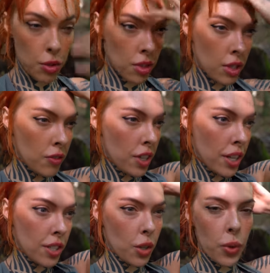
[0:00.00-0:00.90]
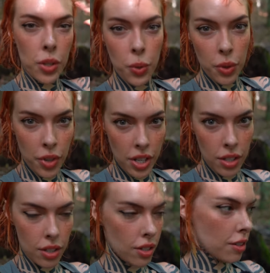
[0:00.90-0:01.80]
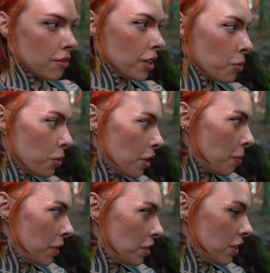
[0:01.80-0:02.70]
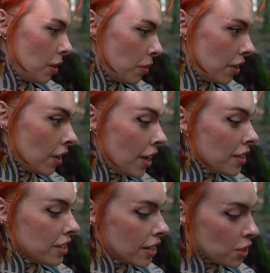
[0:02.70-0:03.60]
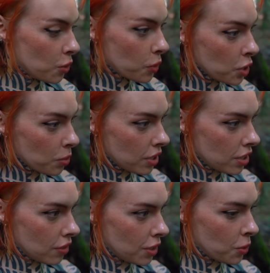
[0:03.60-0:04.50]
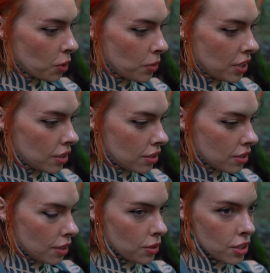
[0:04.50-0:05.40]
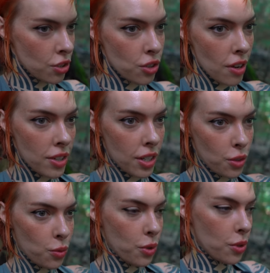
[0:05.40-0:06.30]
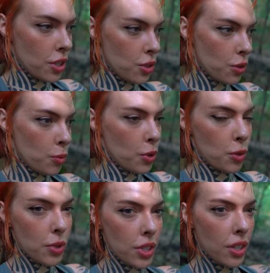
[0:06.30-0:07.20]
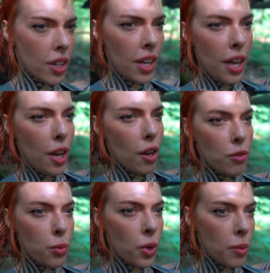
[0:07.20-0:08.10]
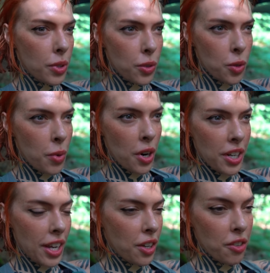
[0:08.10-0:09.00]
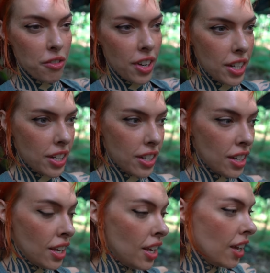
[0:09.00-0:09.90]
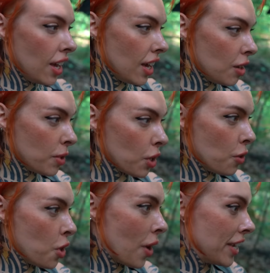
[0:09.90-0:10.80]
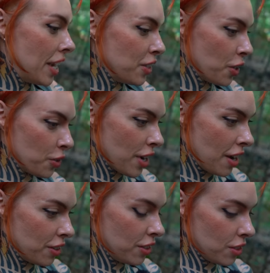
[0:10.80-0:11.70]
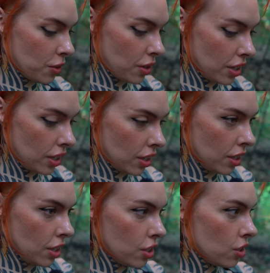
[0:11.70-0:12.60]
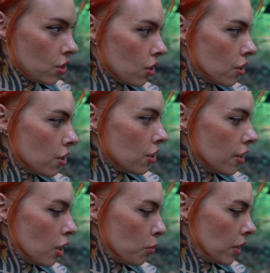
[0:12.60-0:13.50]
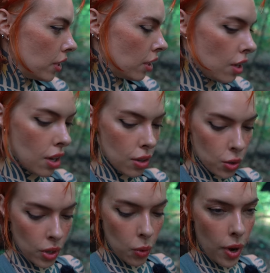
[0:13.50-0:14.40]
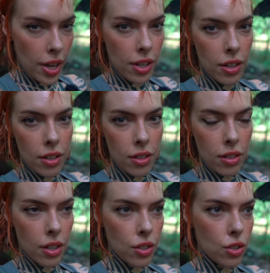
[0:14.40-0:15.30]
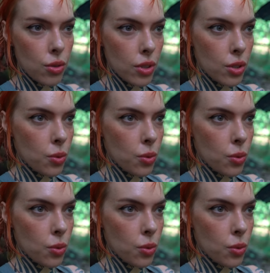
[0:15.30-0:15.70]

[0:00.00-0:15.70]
just gonna give you guys a quick tour right here. Finally broke up my good camera. This is actually the worst place to give a tour because I was actually driving down this road because there's supposed to be a viewpoint, but there's no parking, I couldn't find it. And I'm like, oh no, I can't turn around. So I like started to turn around, I'm like, oh, it's quite quiet here. I'll just do a